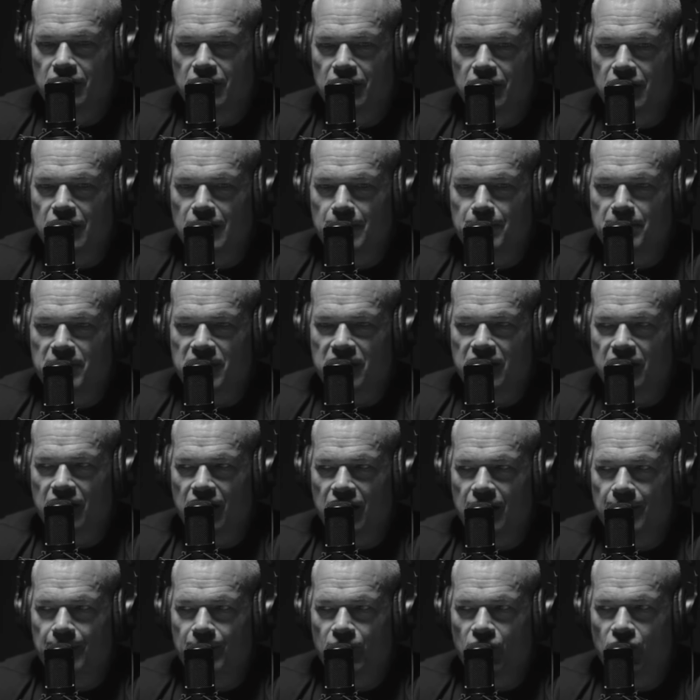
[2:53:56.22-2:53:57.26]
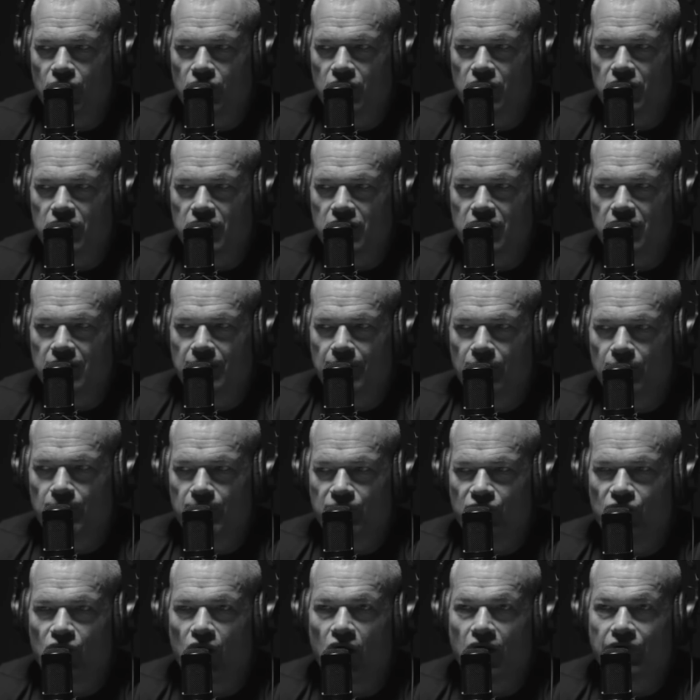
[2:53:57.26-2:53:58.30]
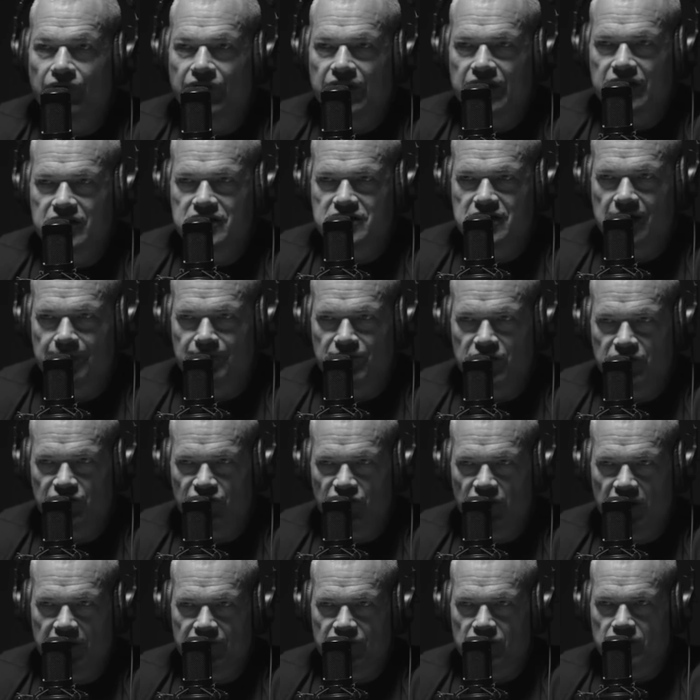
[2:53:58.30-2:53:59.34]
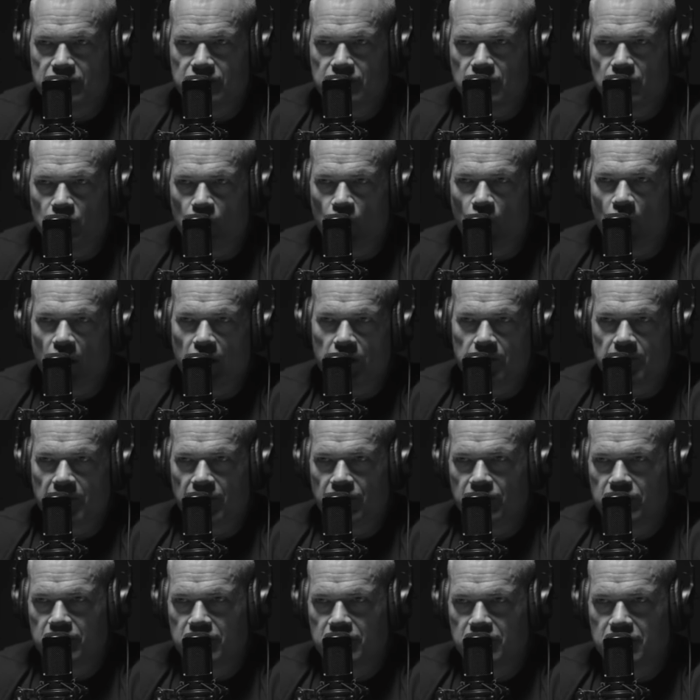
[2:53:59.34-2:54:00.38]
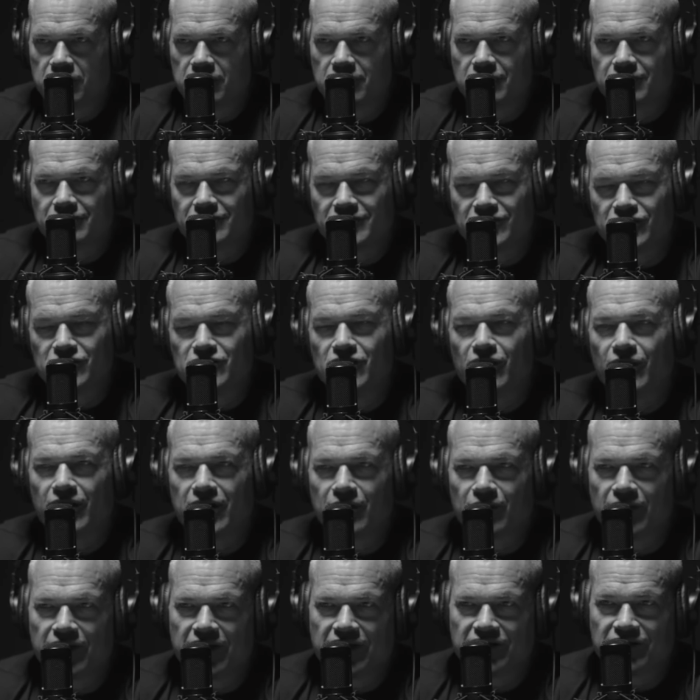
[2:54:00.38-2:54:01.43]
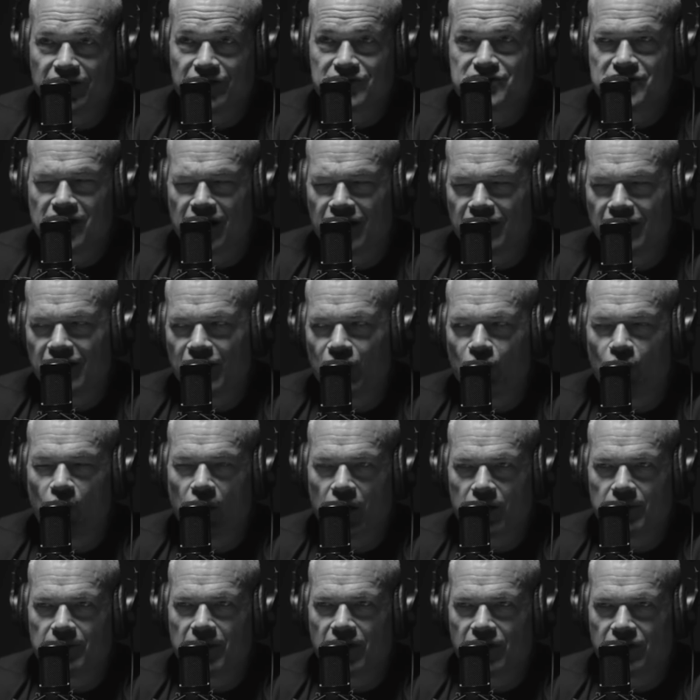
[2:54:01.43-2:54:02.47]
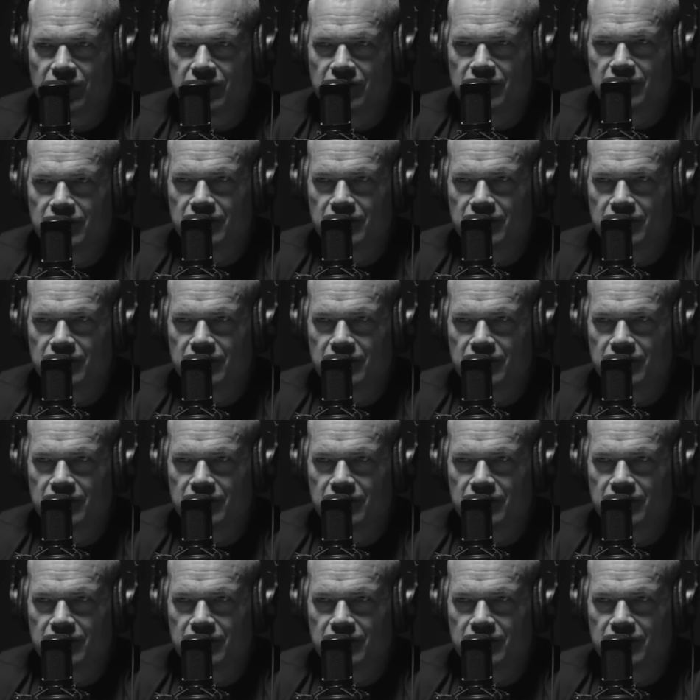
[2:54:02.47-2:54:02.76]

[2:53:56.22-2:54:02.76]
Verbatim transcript: it being a more broadly accepted flavor, watermelon. Yeah. Do you know anyone that does not like watermelon?